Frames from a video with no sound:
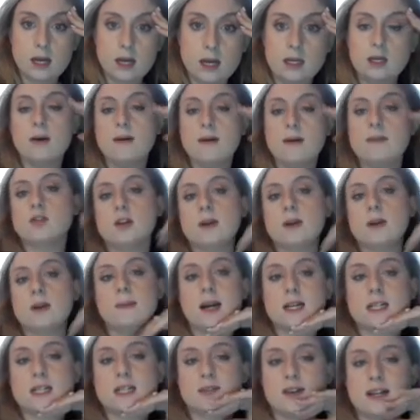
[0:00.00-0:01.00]
Then you have
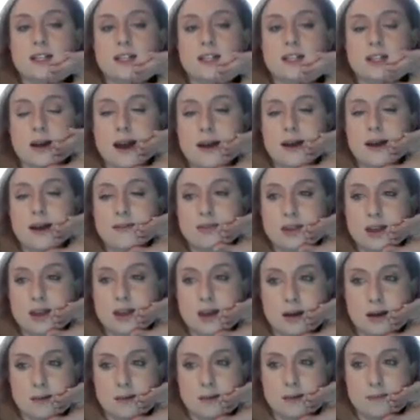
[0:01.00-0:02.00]
Dreambox. Friends, I'll
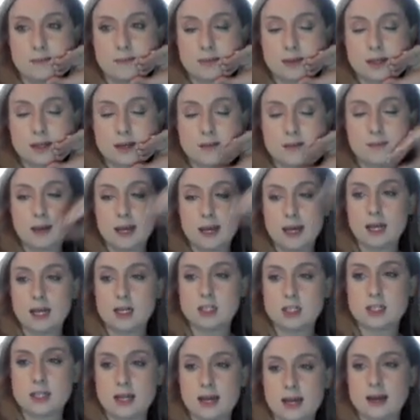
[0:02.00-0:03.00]
have the
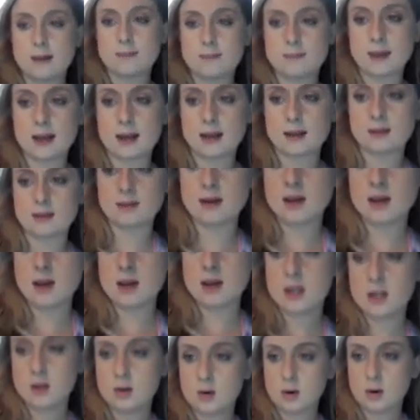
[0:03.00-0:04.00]
page set up that
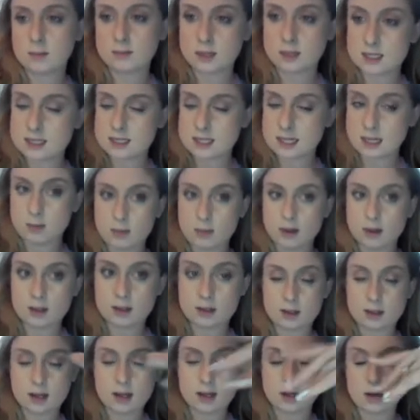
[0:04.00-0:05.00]
you normally see
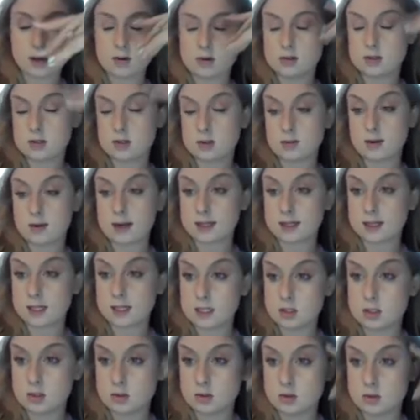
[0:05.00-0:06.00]
where it goes
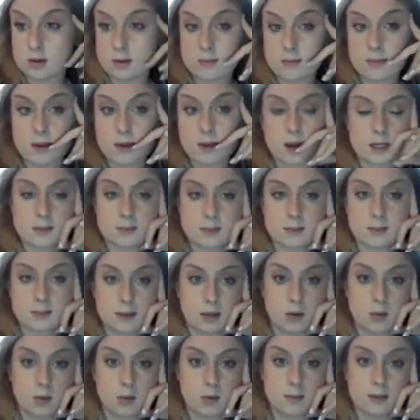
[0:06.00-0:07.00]
directly to Dreambox,
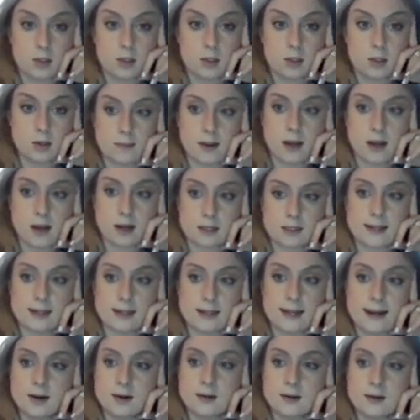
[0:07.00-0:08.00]
but there will be
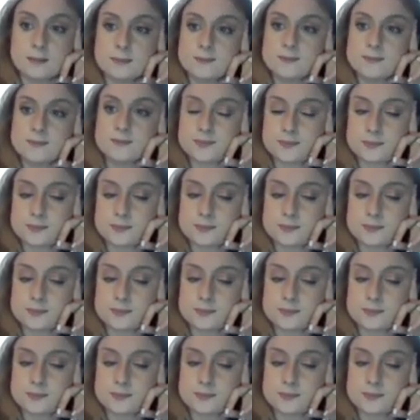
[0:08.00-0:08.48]
Dreambox there.